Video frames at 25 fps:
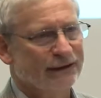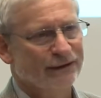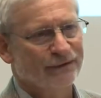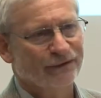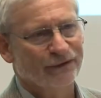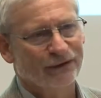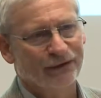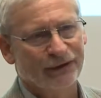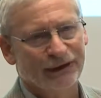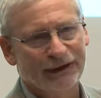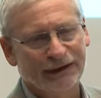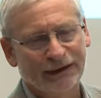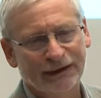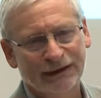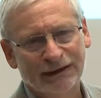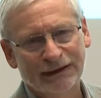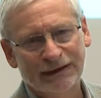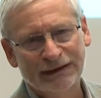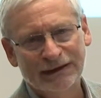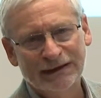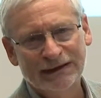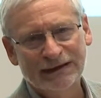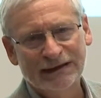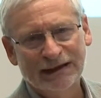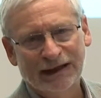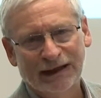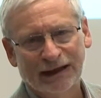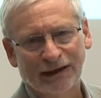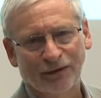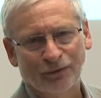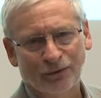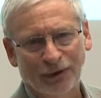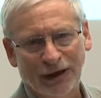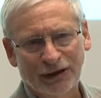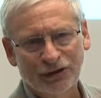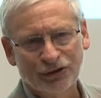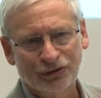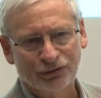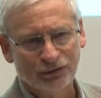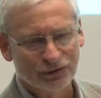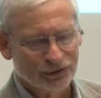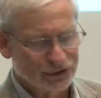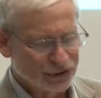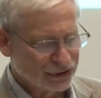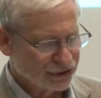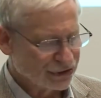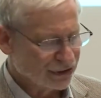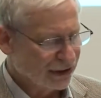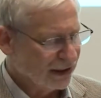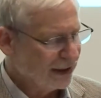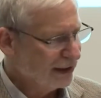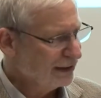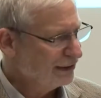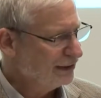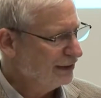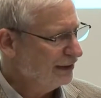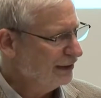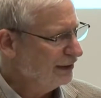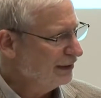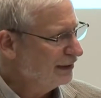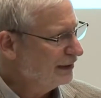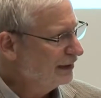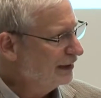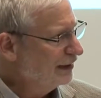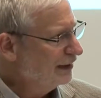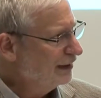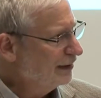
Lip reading: very rational society.